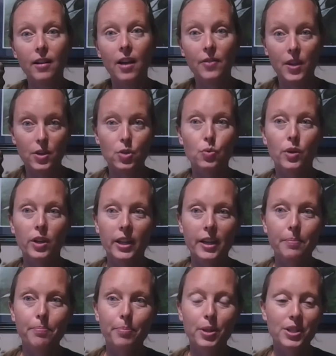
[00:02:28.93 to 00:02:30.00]
this
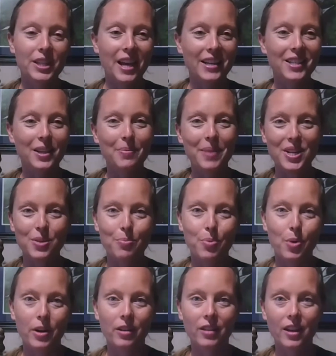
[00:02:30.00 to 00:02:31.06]
really puts the exclamation
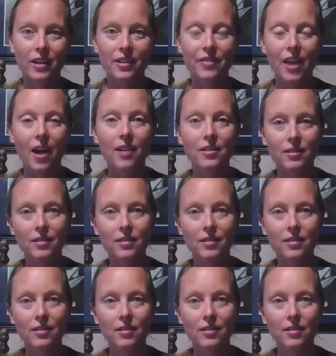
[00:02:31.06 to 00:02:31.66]
point at the end of that.